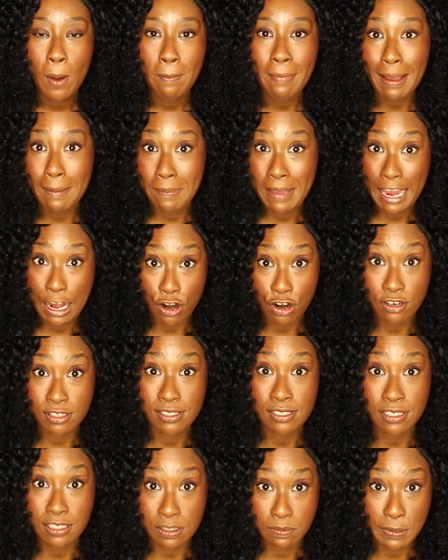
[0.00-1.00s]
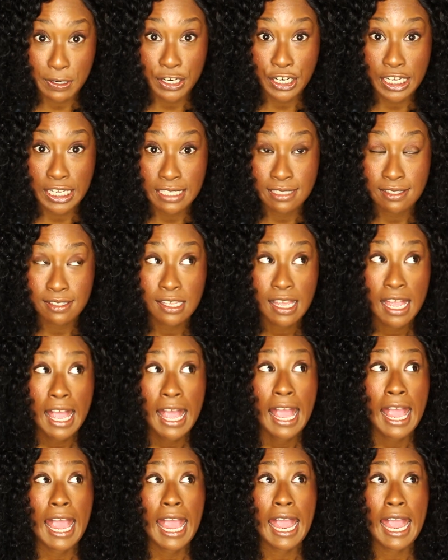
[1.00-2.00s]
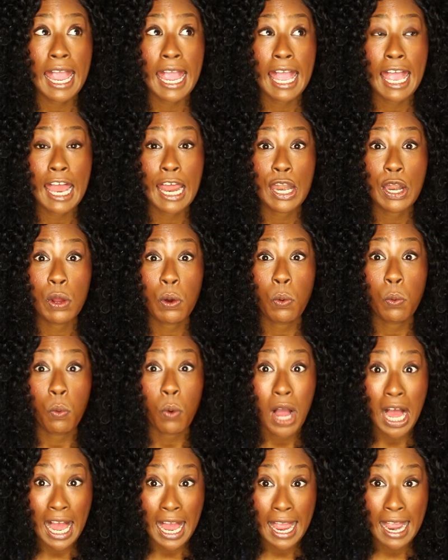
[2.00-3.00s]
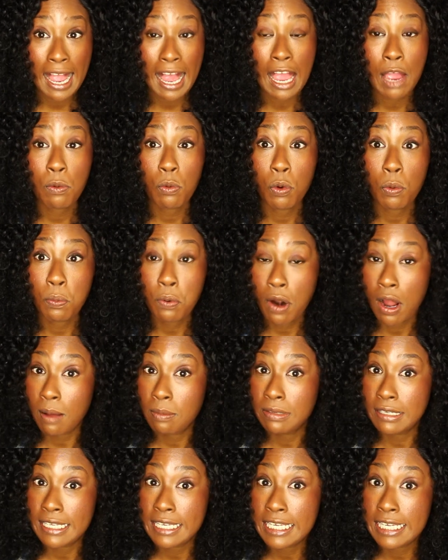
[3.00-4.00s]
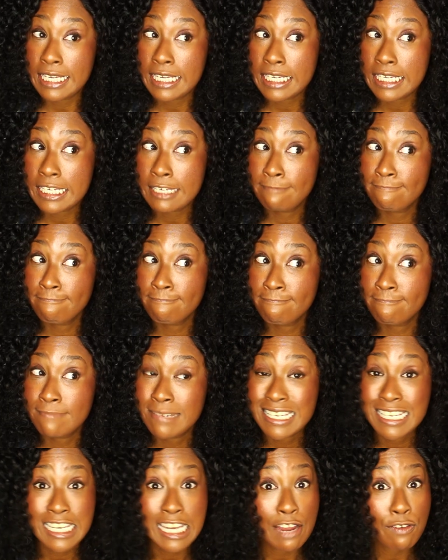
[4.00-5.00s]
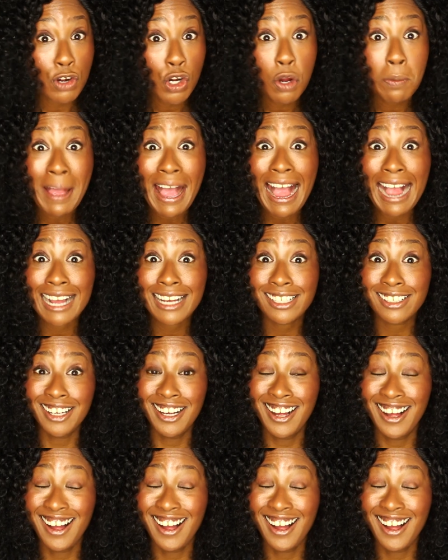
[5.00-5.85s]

my Paris experience and why I will probably never go back.